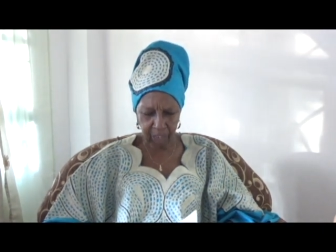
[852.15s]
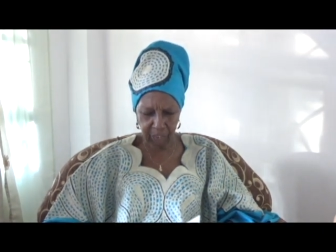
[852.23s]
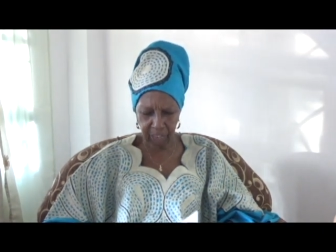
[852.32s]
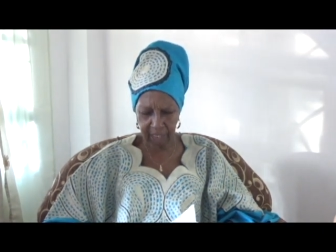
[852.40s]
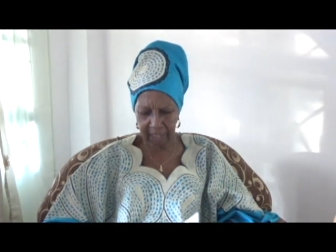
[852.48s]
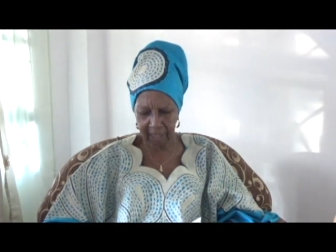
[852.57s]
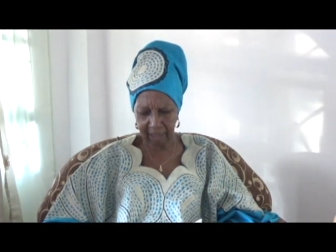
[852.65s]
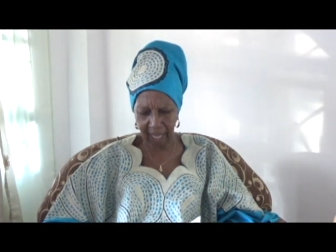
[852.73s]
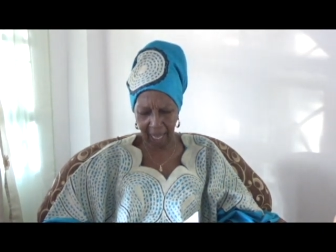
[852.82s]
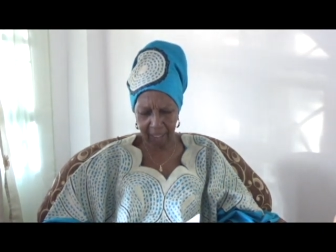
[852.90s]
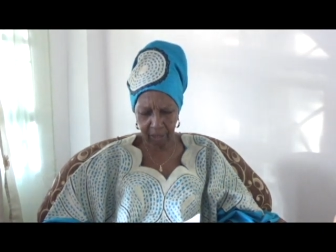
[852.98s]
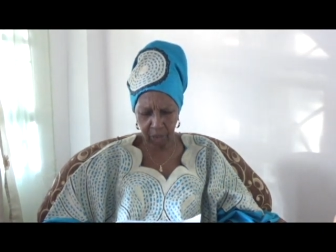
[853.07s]
In
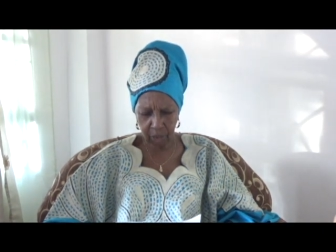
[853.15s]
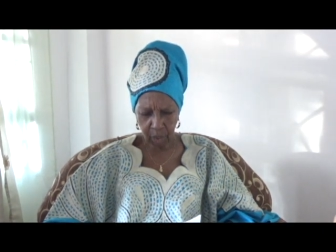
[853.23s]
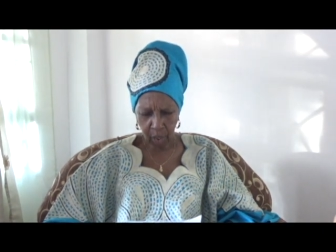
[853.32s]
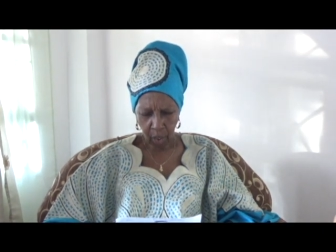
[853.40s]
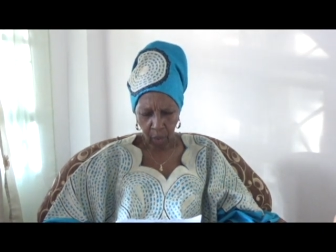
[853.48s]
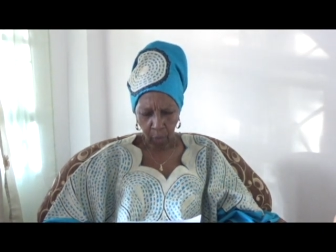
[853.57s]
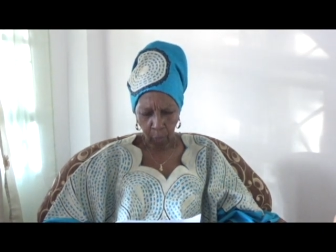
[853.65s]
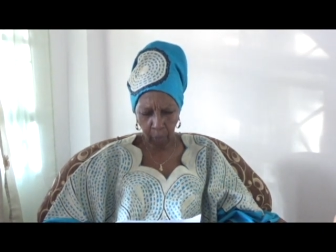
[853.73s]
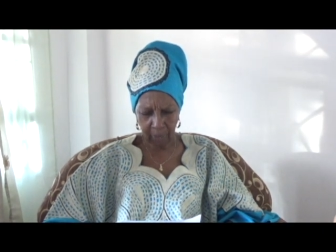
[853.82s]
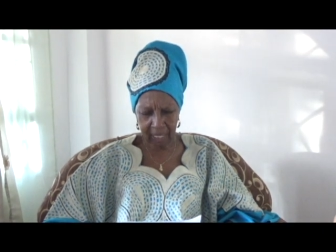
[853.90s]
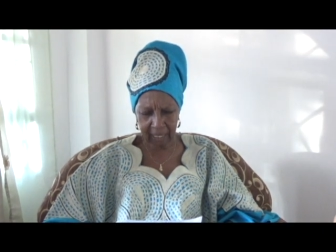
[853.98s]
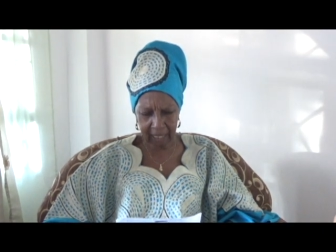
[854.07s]
addition to that,
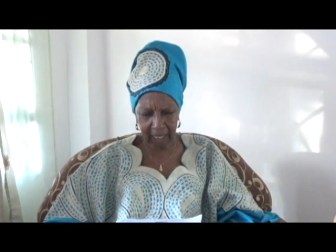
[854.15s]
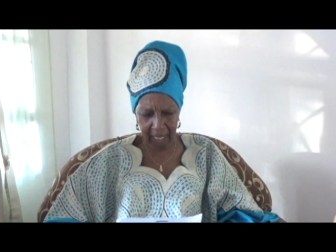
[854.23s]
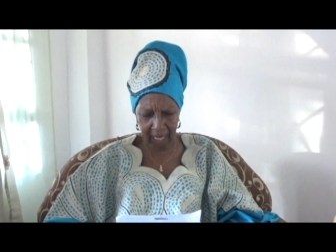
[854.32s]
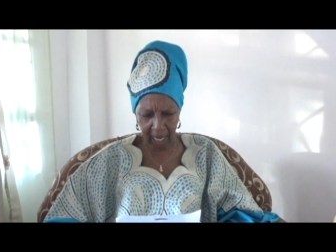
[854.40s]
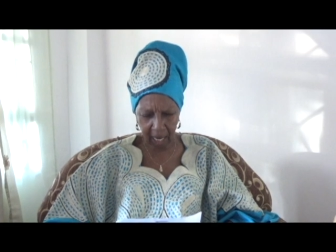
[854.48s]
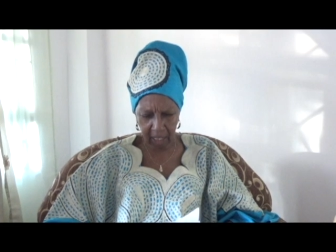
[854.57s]
we